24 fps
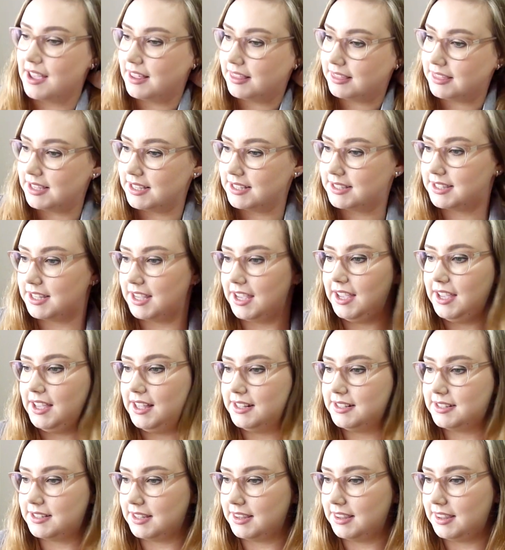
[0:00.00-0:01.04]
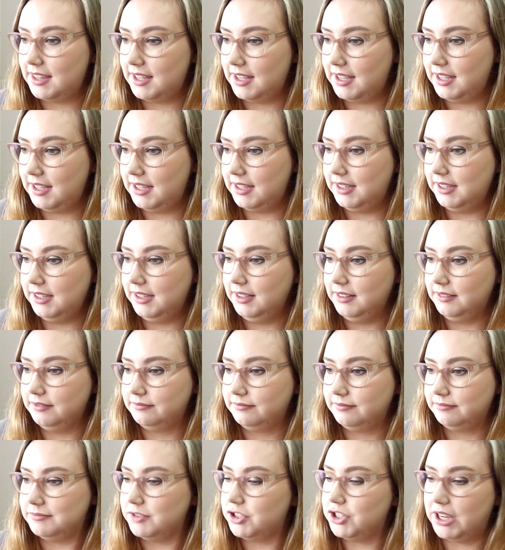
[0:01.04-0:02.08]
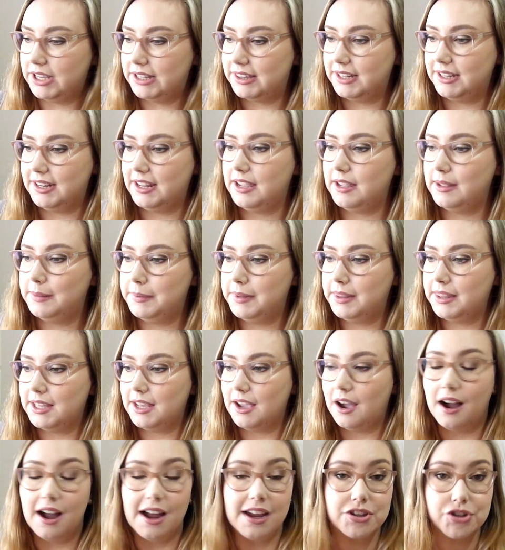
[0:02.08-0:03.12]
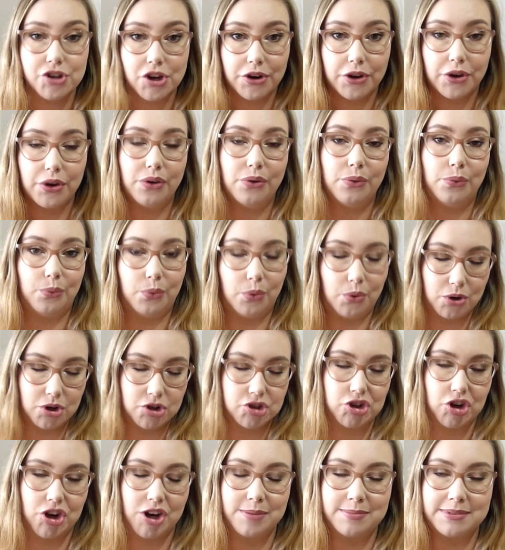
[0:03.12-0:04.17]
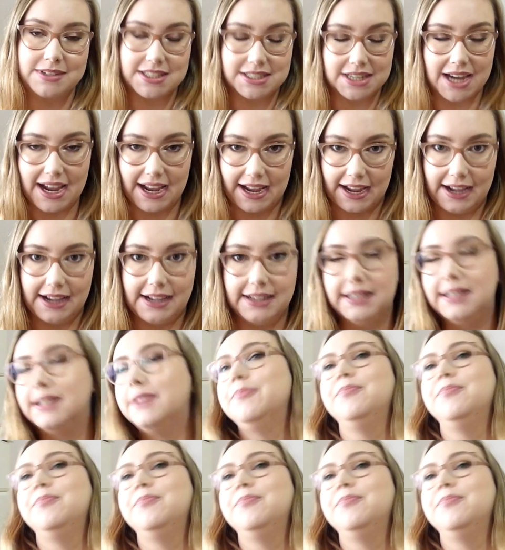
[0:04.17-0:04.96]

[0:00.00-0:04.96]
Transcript: This is the, check the name, the Eyeshadow Wardrobe Tag,